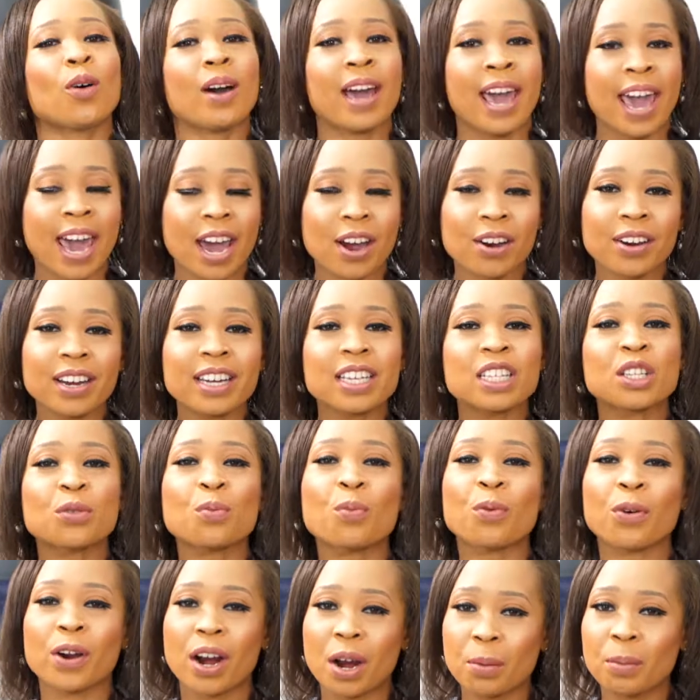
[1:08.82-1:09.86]
hair is
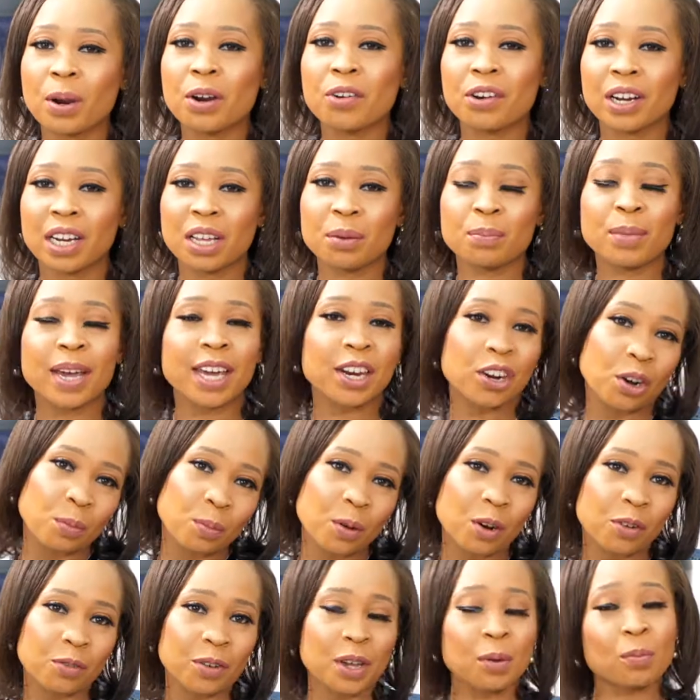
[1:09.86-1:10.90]
primarily made up
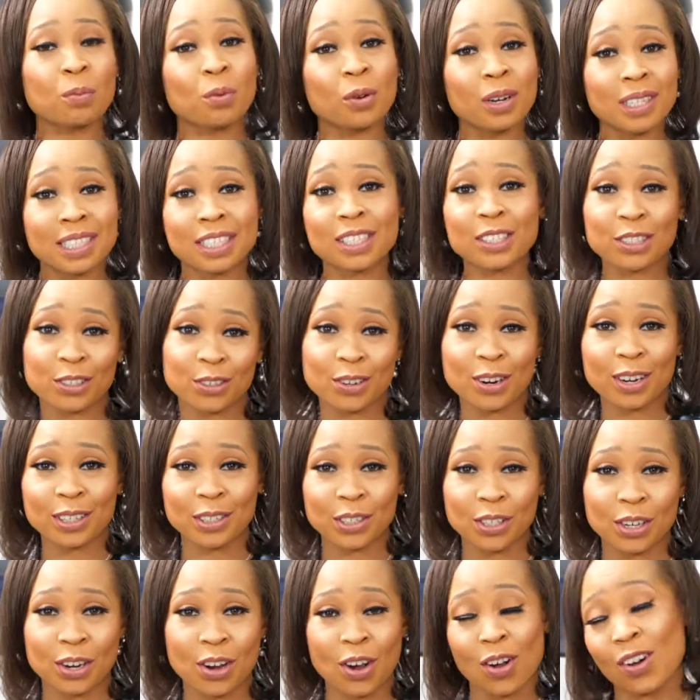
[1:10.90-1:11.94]
of a protein
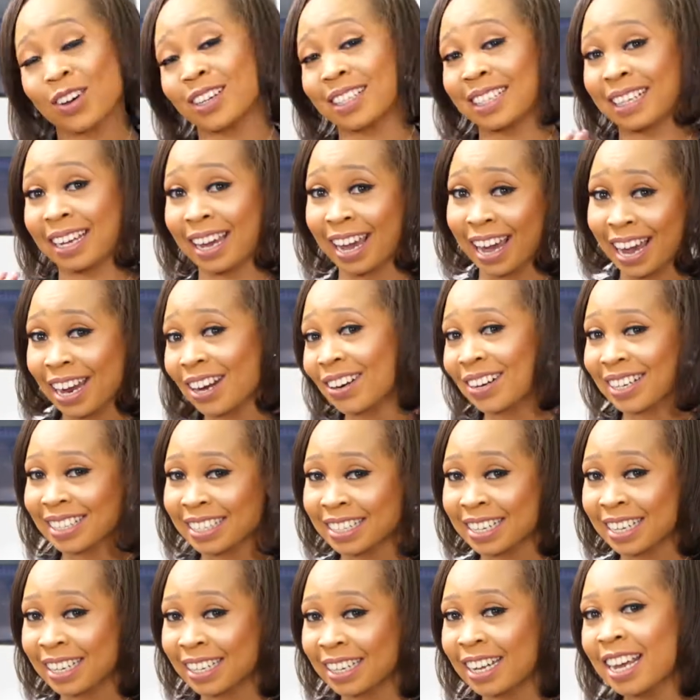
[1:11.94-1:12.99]
structure called
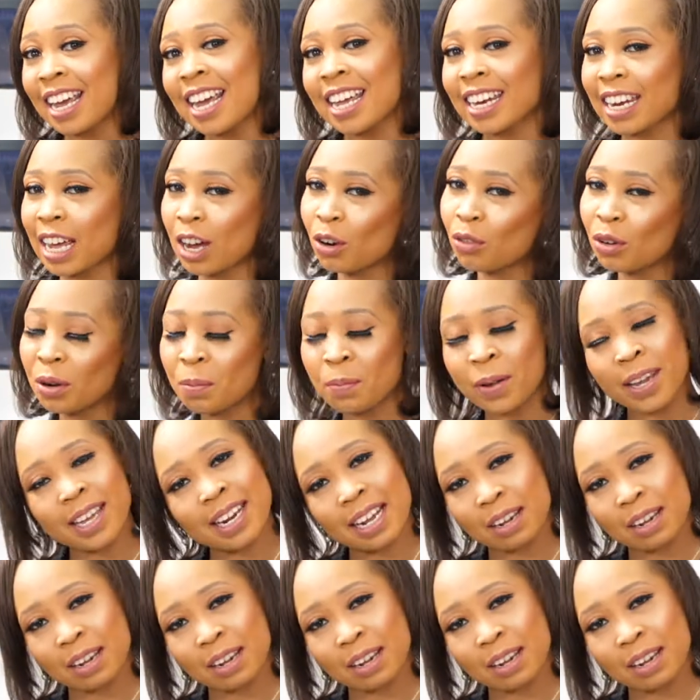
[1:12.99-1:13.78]
keratin. Now repeat